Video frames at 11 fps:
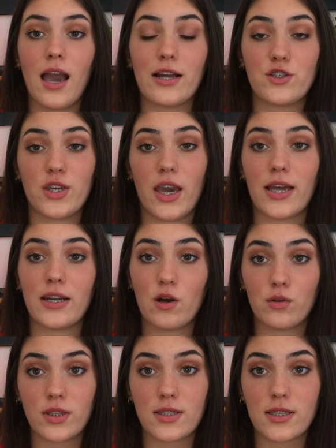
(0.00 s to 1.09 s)
and she had an
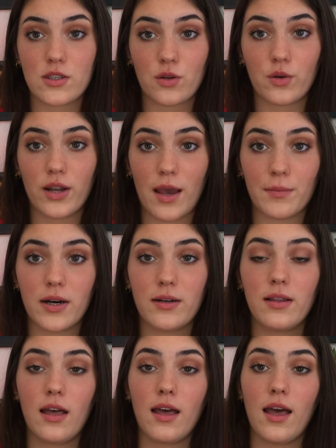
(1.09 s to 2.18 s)
older sister called Emma.
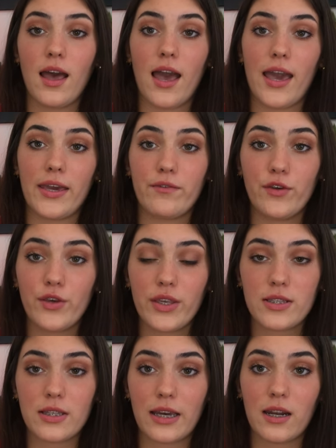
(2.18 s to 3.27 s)
A few
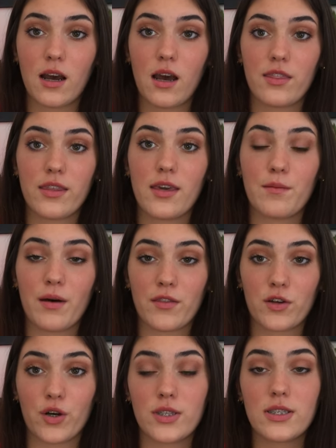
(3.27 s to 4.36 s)
years later, the mother
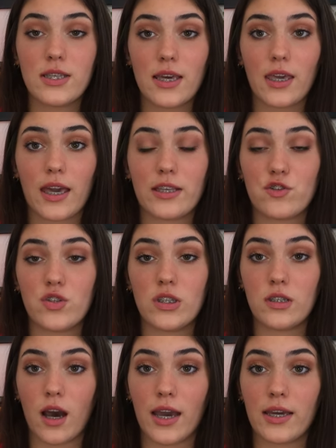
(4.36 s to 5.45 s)
got sick and she
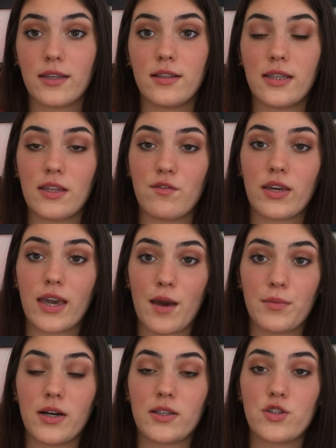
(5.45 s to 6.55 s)
died, leaving
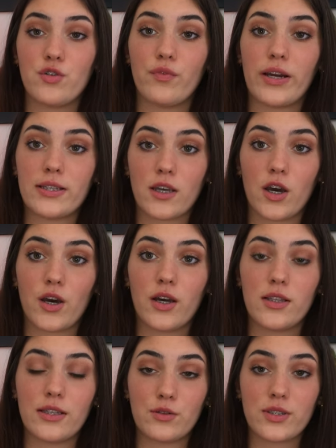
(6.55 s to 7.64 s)
Emma to raise her
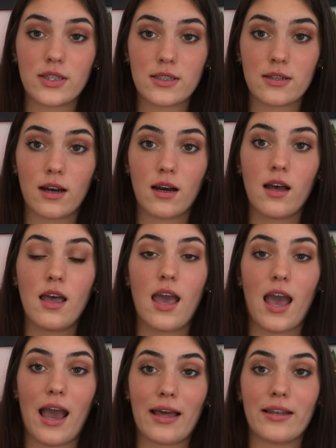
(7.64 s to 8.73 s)
little sister,
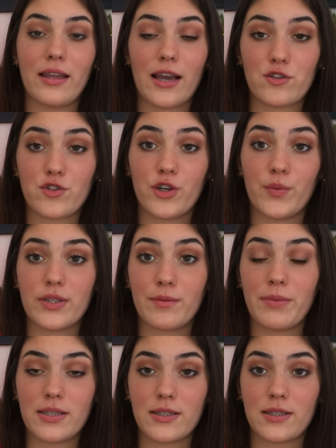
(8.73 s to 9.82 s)
and Andrew, who was a
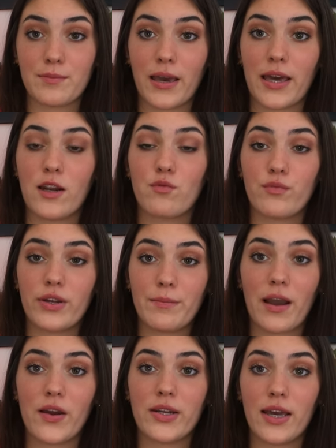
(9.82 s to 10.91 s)
businessman,
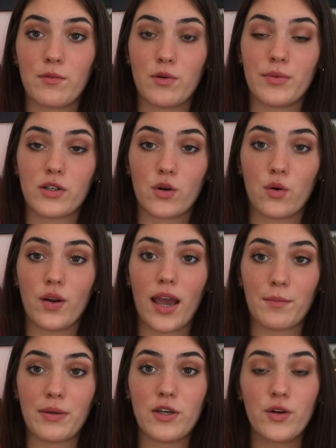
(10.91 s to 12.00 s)
remarried a woman called
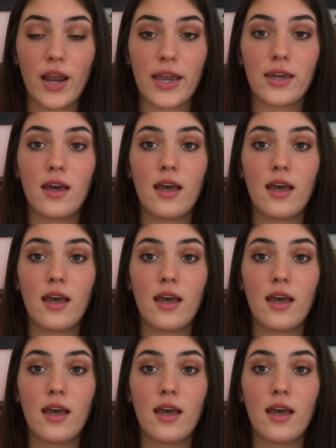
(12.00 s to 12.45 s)
Abby Gray.